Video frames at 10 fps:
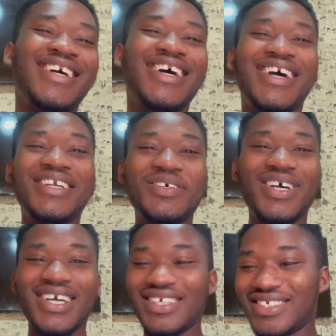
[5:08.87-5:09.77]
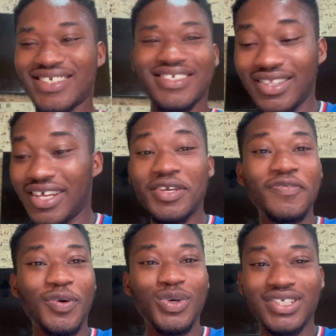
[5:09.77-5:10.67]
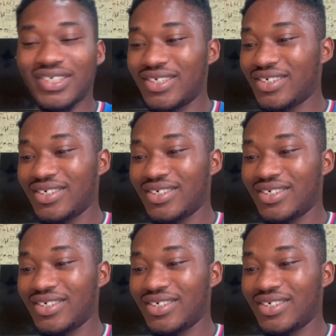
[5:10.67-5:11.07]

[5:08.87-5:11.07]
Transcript: Anyways, thank you for watching.